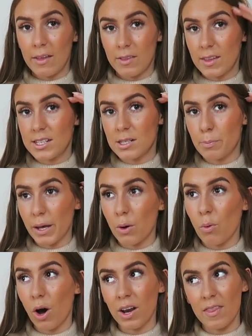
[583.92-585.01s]
And then they did a
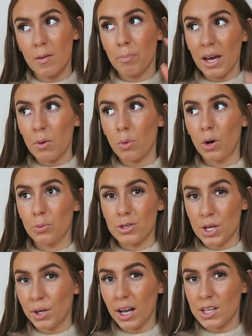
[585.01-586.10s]
big one. And the big one
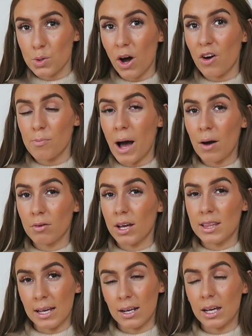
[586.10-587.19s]
was only like £12,
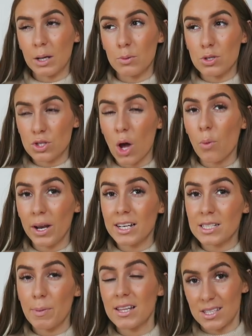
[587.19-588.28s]
I think. Like, it was so
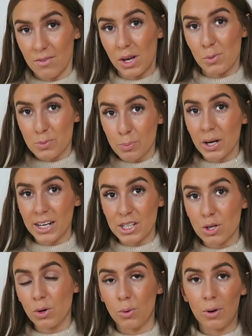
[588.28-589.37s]
inexpensive. And it was pretty
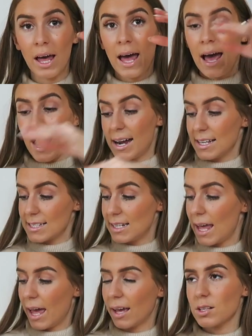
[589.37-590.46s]
tall. And its
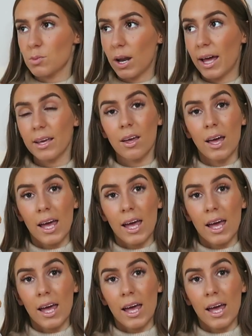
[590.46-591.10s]
legs were like